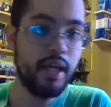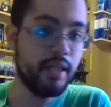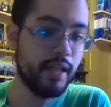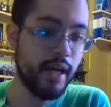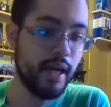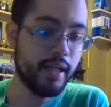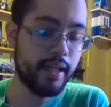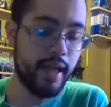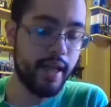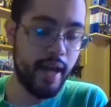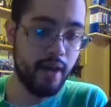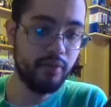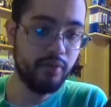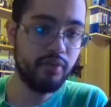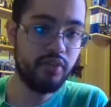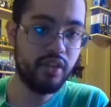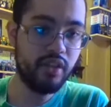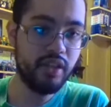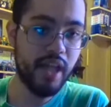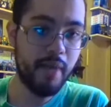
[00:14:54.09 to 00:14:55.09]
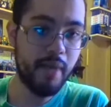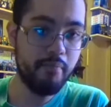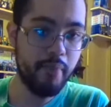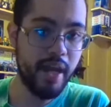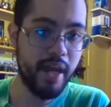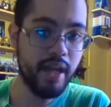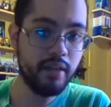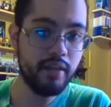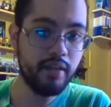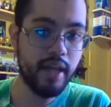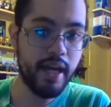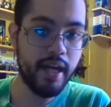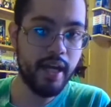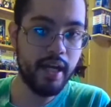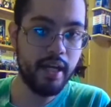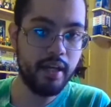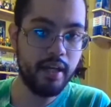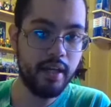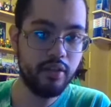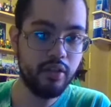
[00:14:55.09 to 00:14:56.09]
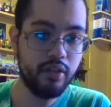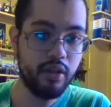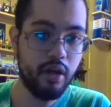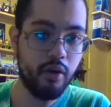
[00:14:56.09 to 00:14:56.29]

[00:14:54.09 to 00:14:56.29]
Not counting that Bandai,